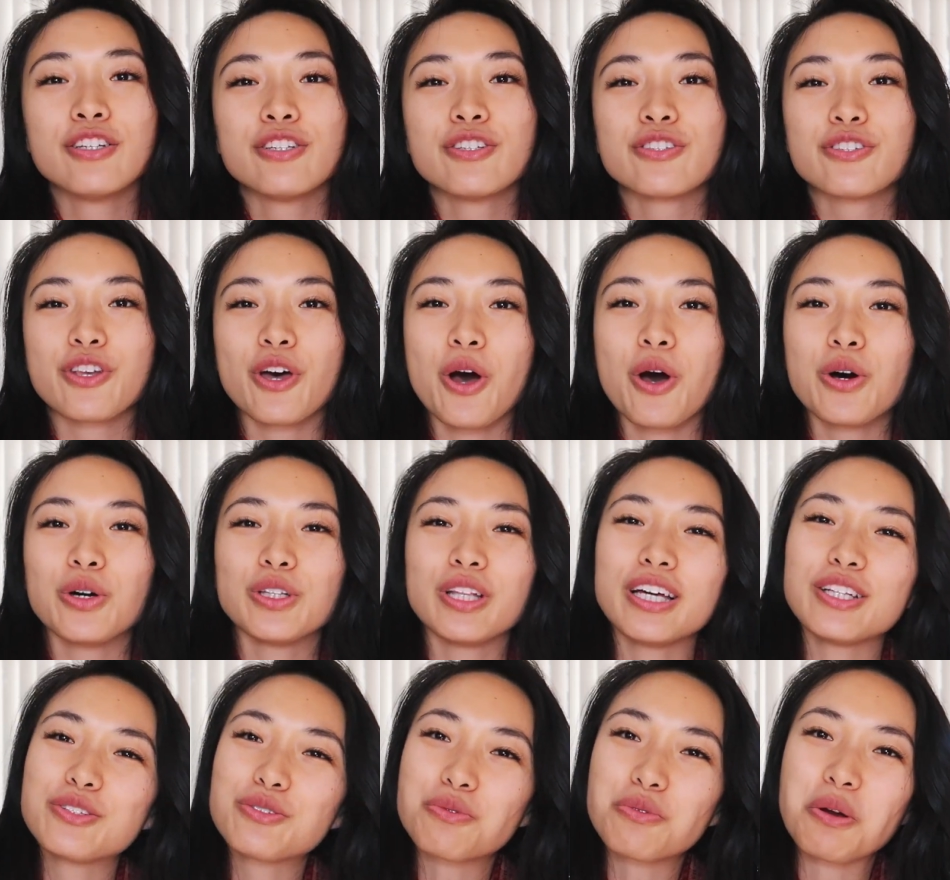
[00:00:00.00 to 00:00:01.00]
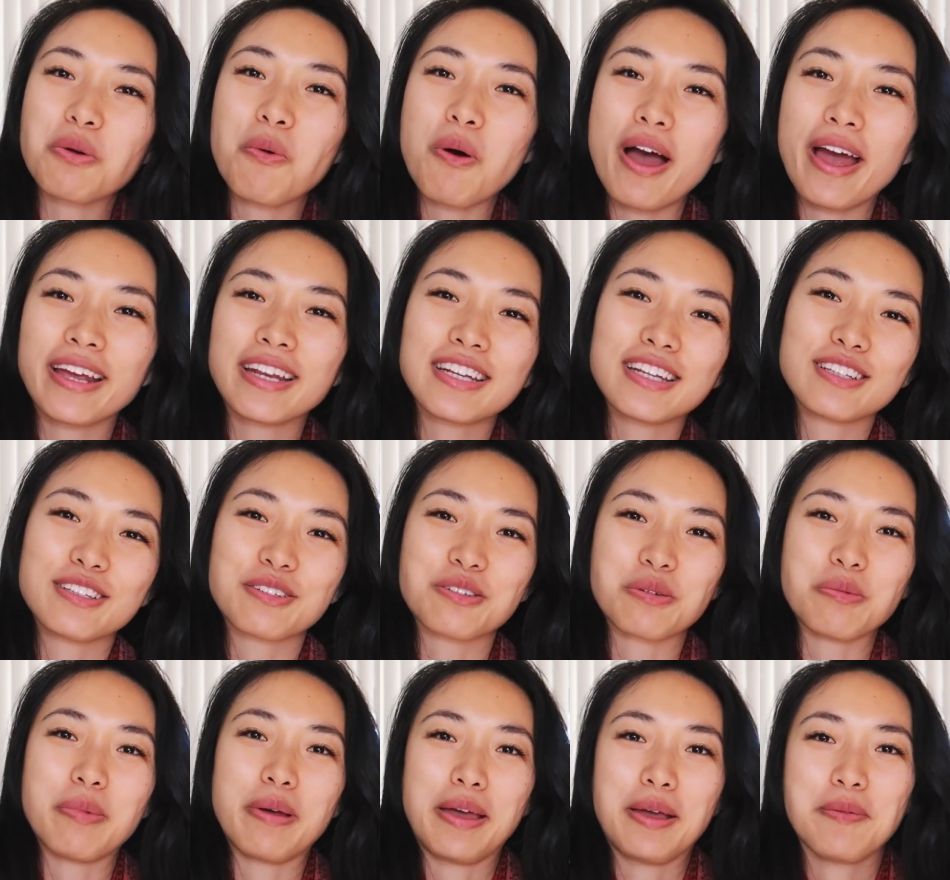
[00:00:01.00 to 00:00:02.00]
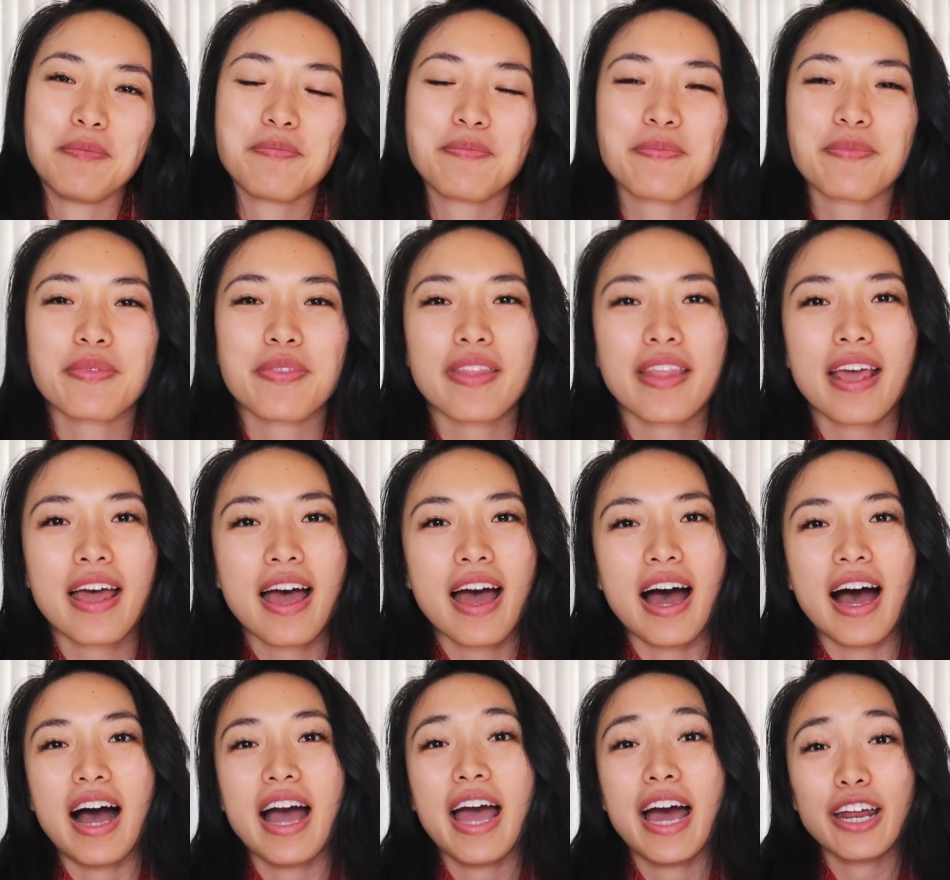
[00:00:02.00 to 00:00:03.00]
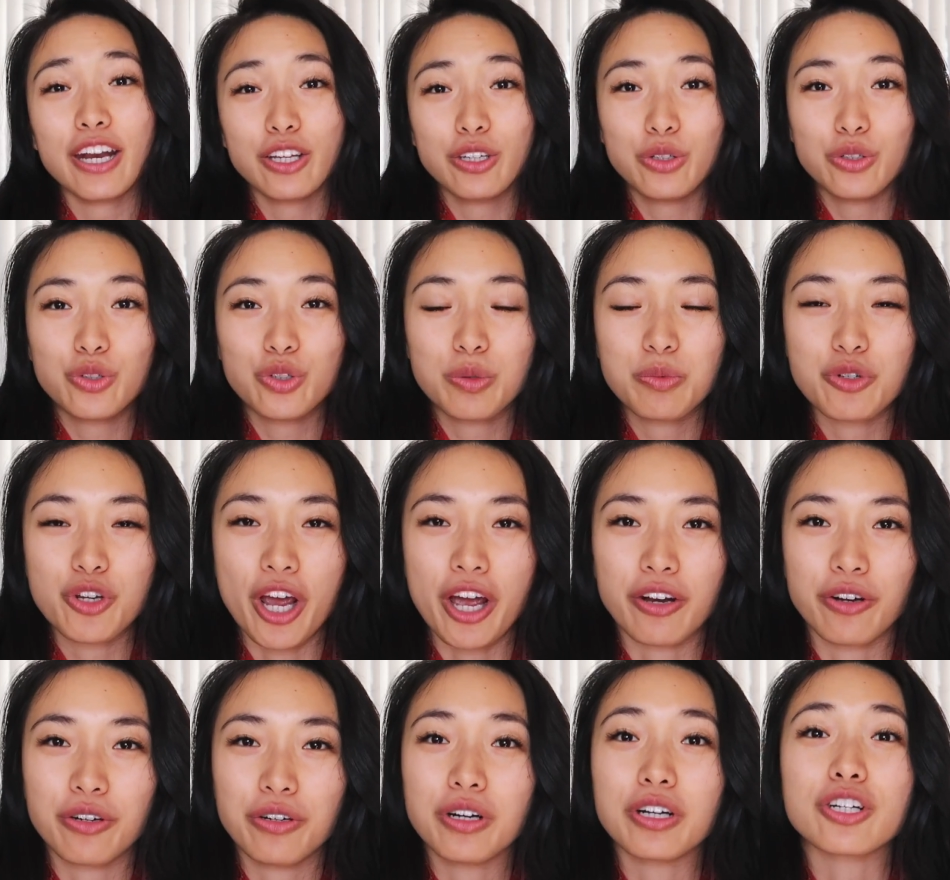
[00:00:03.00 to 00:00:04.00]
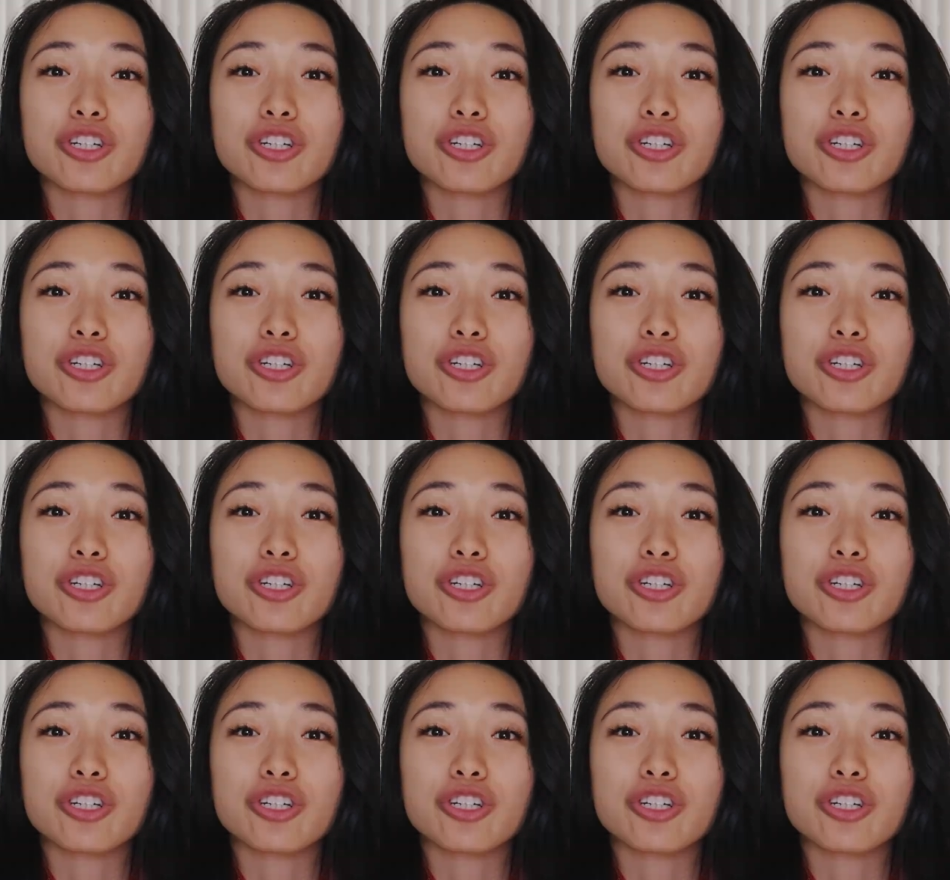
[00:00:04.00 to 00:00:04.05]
So let's rewind a little bit. I had a YouTube channel, a